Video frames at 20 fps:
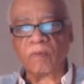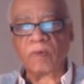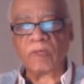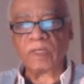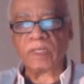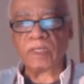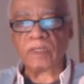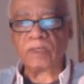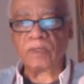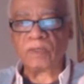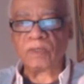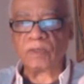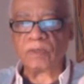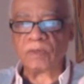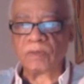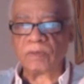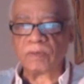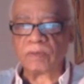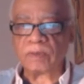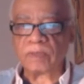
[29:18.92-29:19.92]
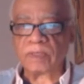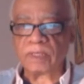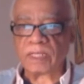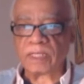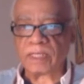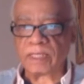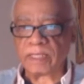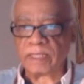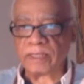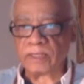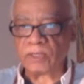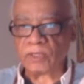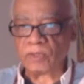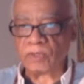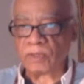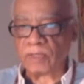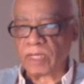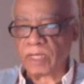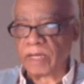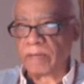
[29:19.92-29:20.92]
what do you do to cleanse
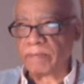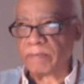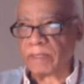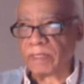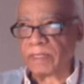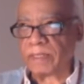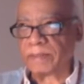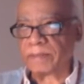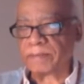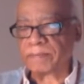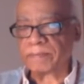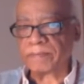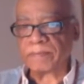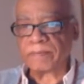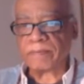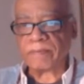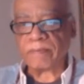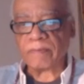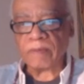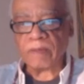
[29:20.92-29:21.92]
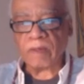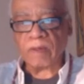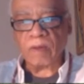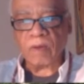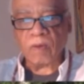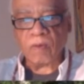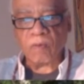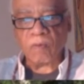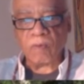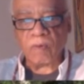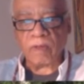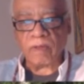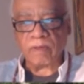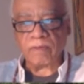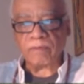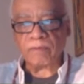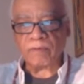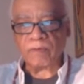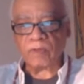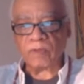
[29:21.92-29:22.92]
your timeline?
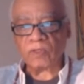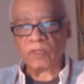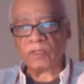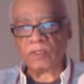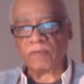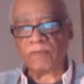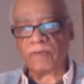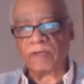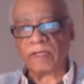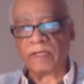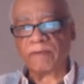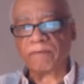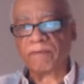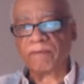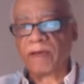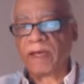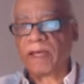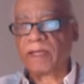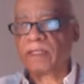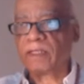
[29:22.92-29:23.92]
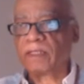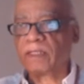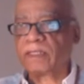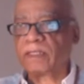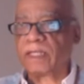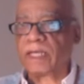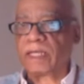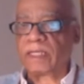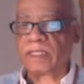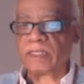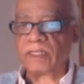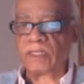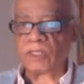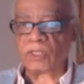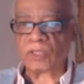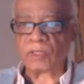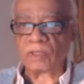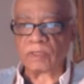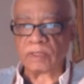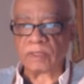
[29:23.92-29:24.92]
Well, first you've got to find that
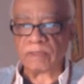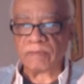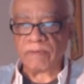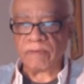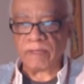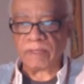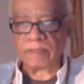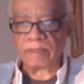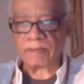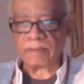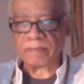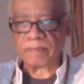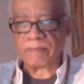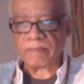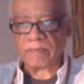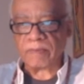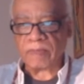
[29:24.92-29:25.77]
initial event.